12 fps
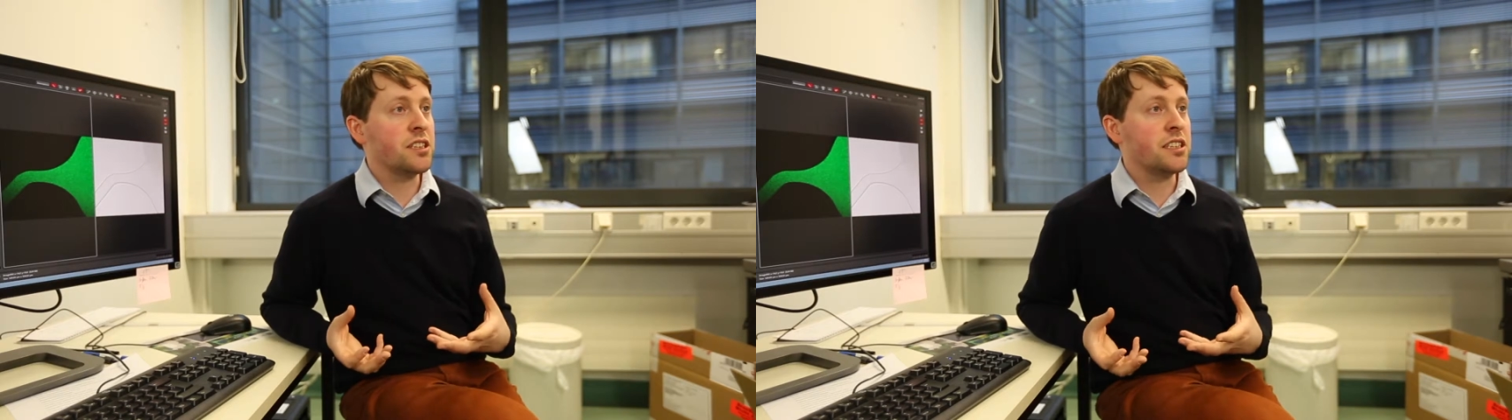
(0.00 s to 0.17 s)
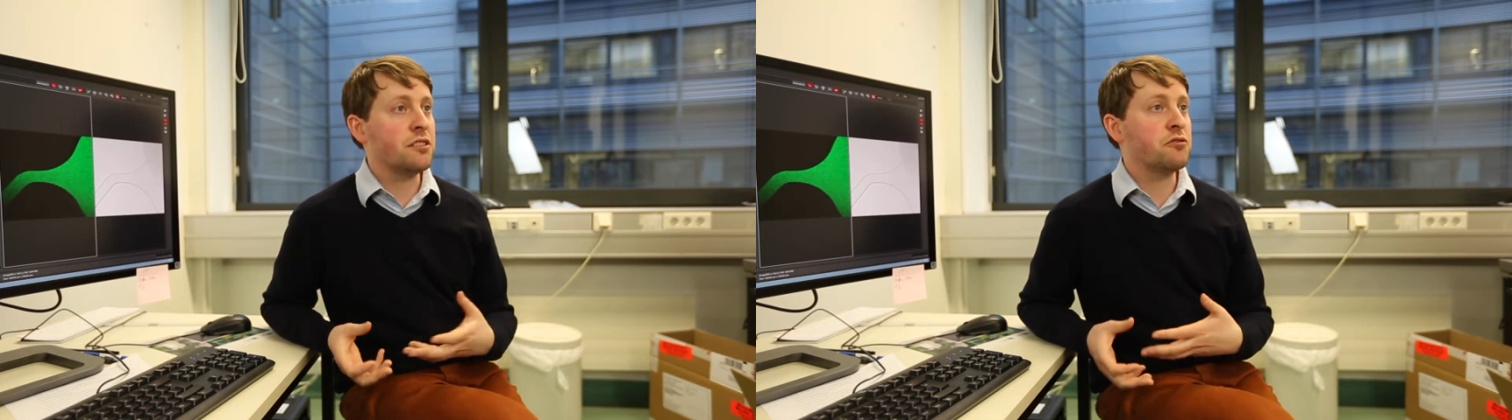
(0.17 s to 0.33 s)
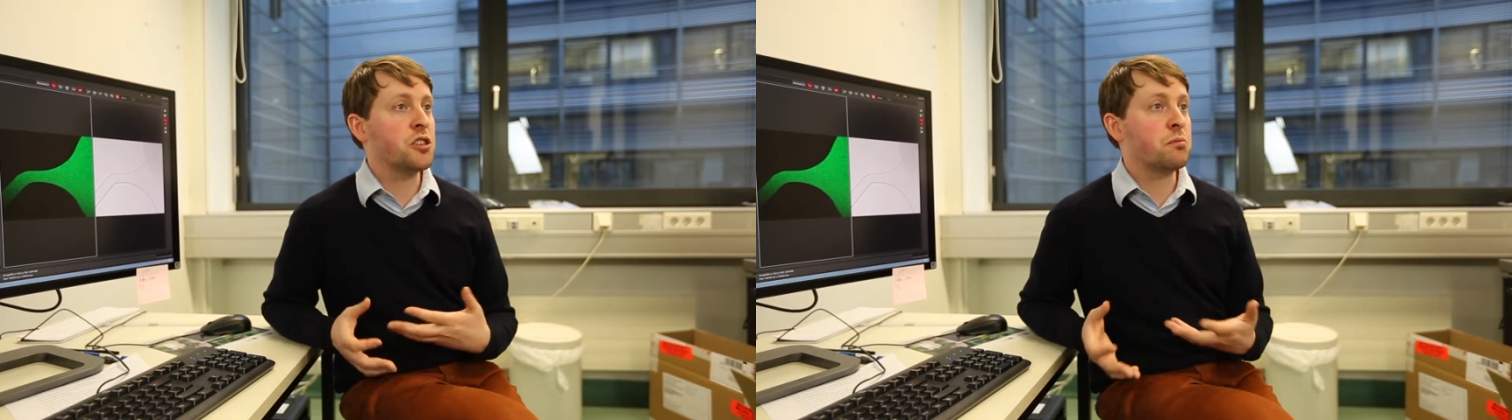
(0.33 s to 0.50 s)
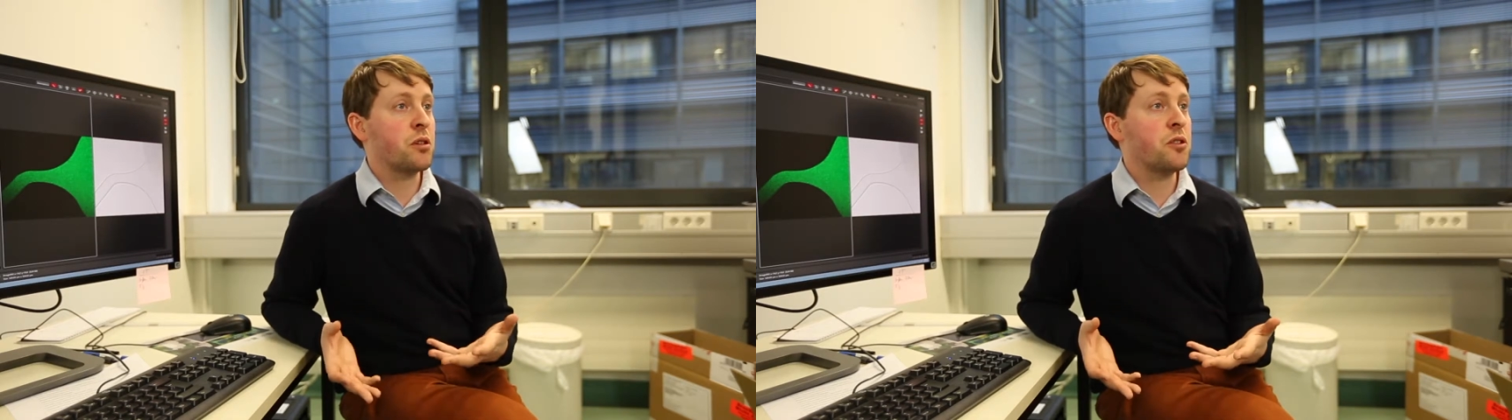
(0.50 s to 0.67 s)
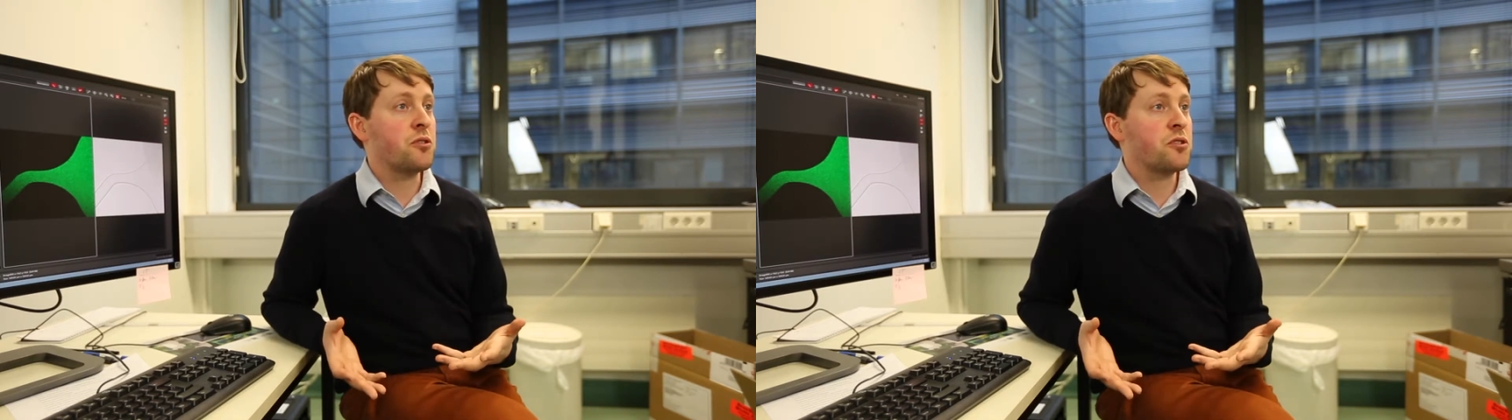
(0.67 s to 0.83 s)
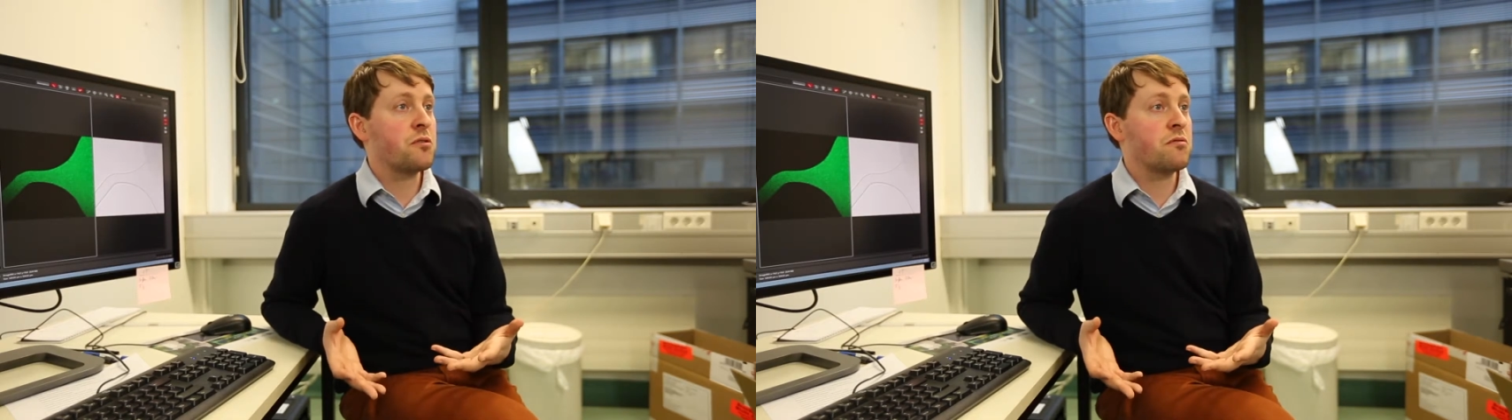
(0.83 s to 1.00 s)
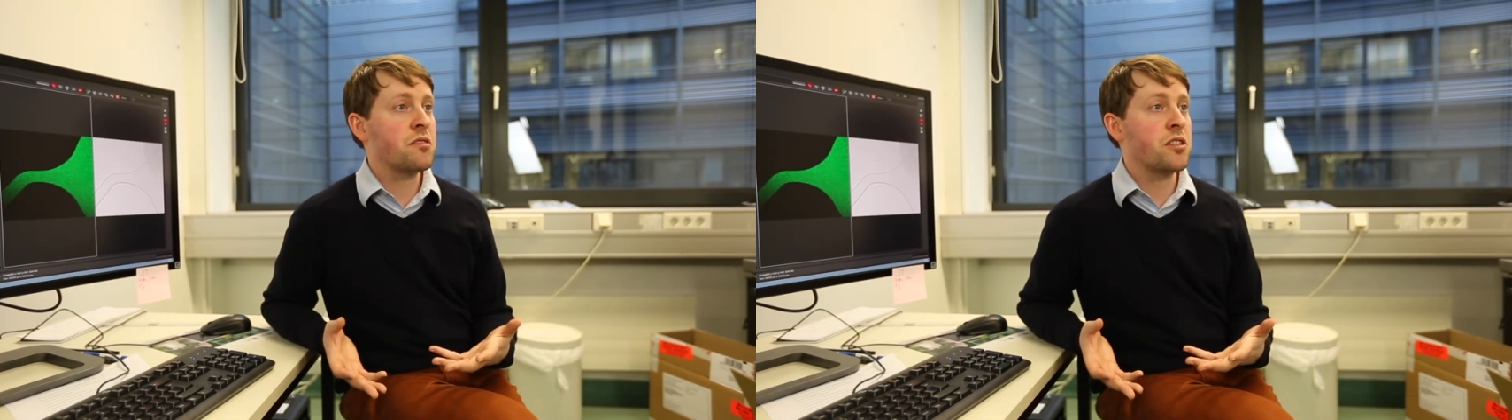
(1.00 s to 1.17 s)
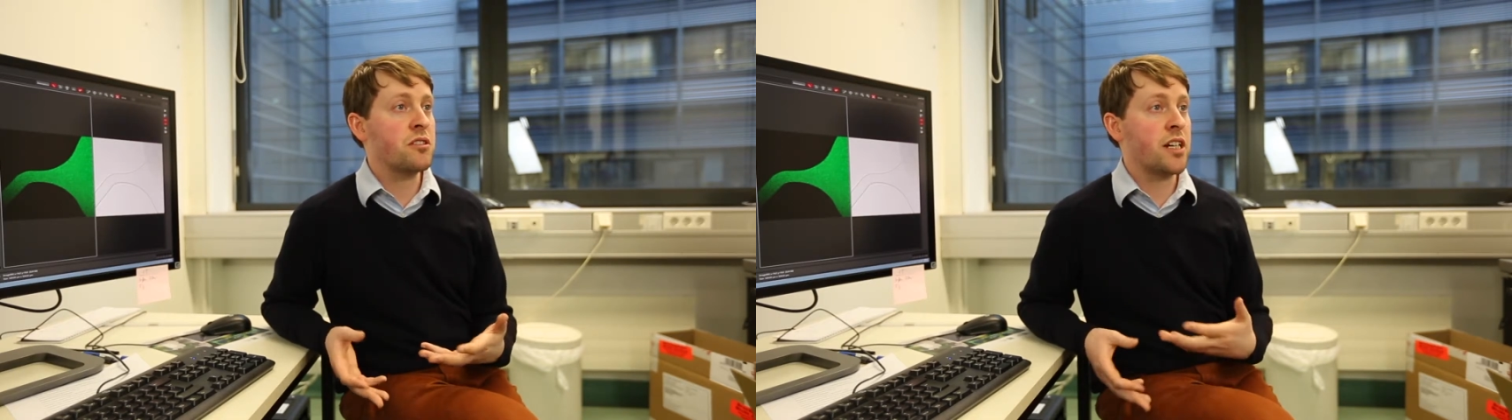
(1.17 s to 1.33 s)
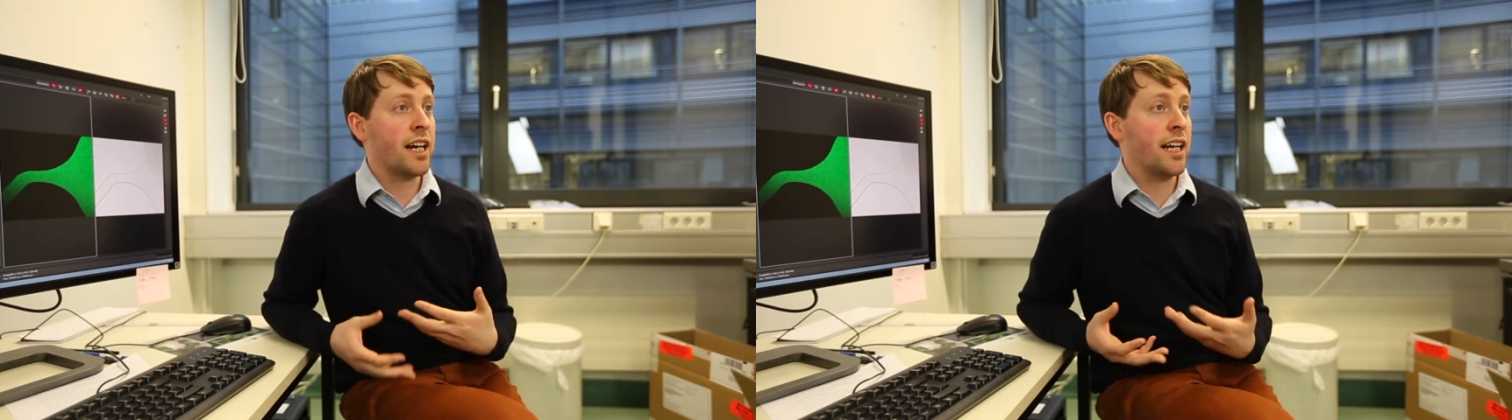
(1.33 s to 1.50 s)
a different approach to
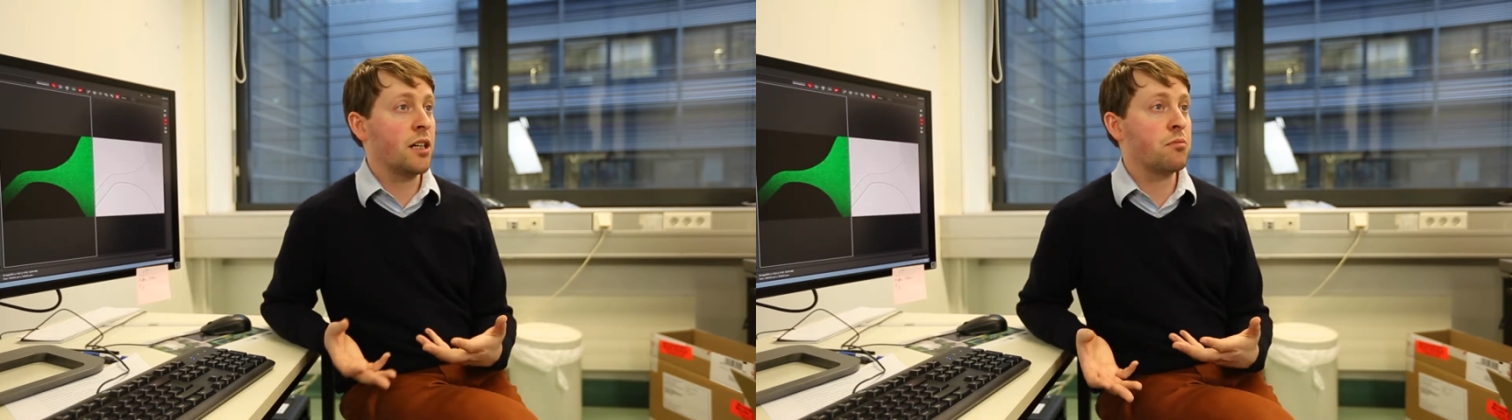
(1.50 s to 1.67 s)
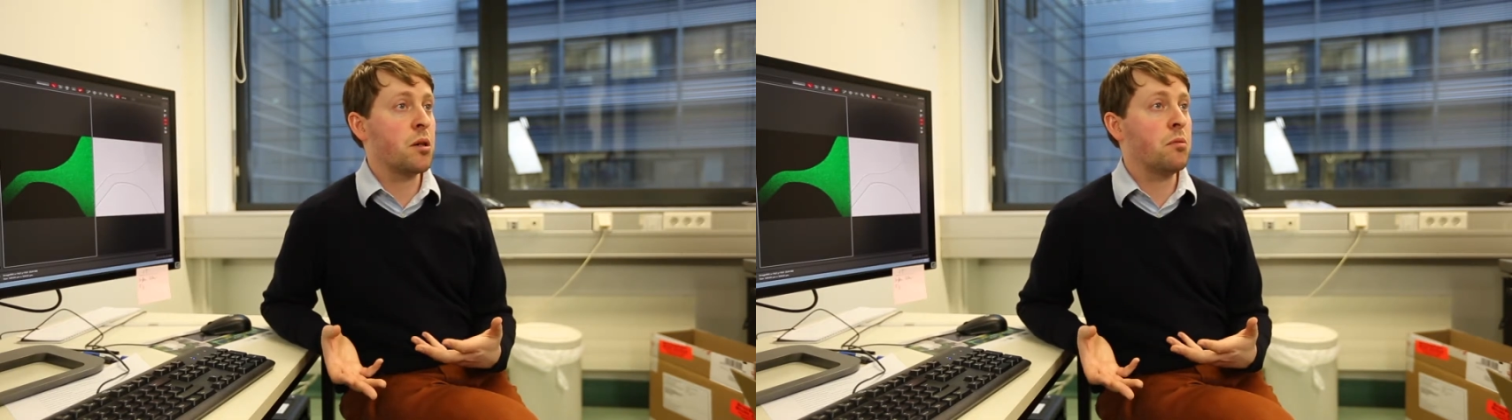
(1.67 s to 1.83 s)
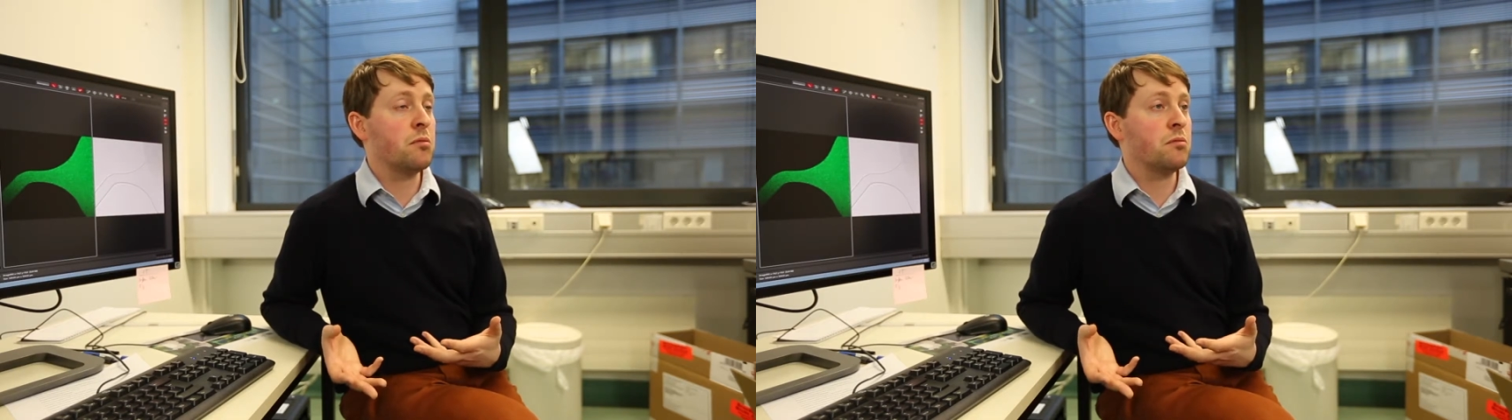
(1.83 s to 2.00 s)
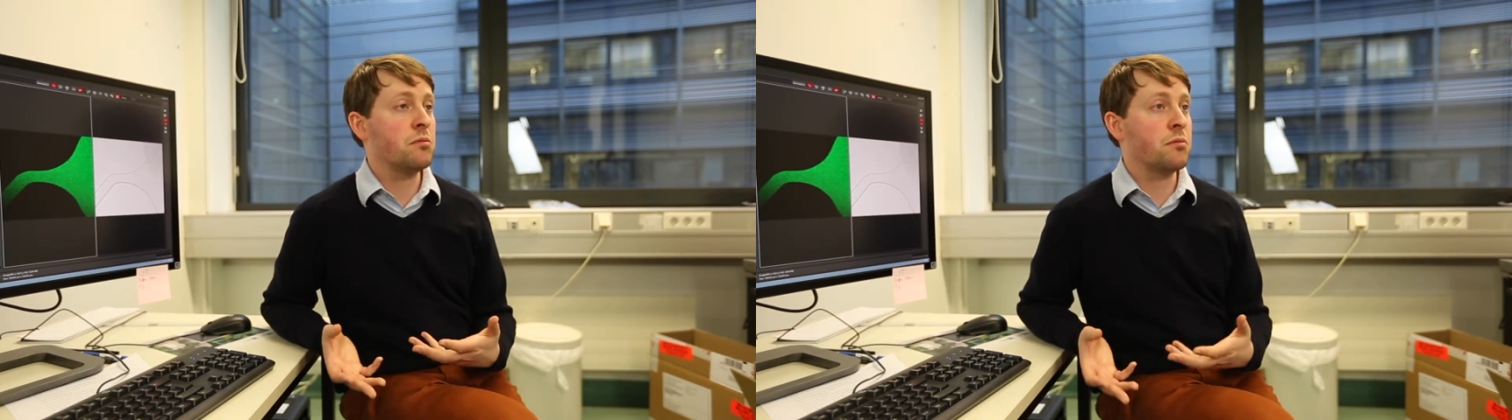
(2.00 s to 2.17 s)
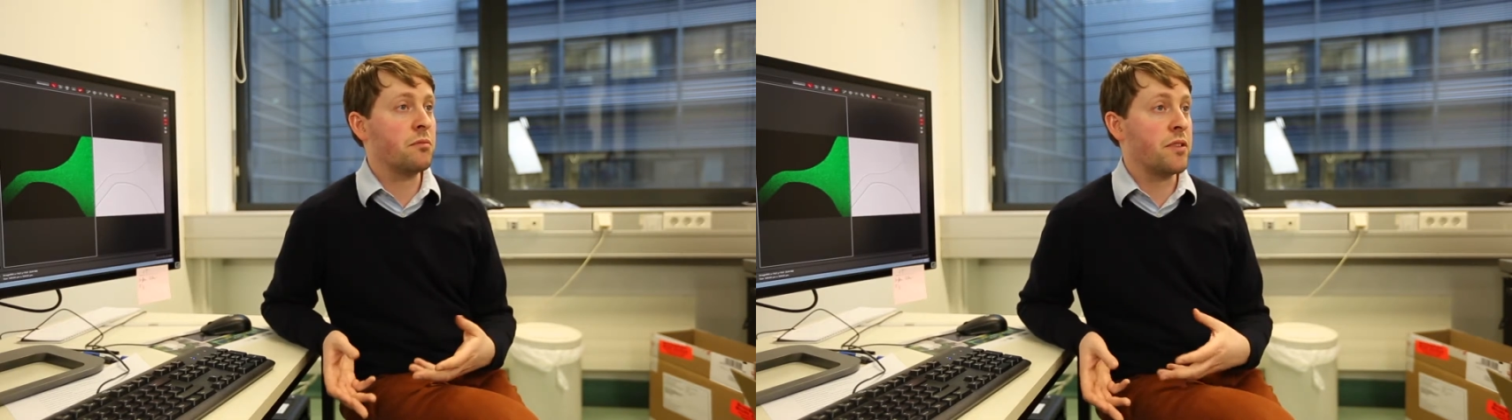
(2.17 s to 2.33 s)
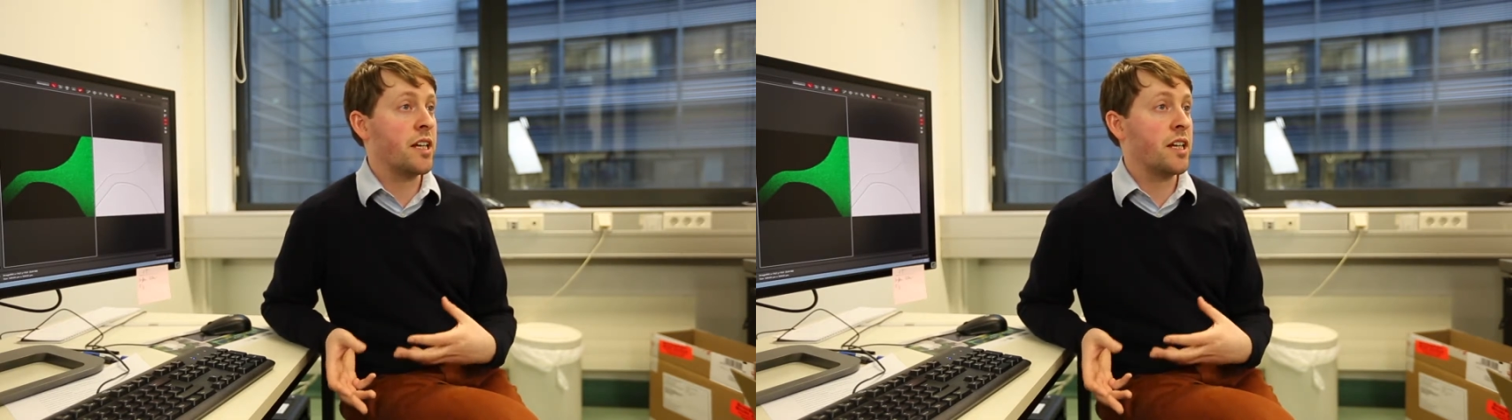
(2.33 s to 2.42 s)
tackling a problem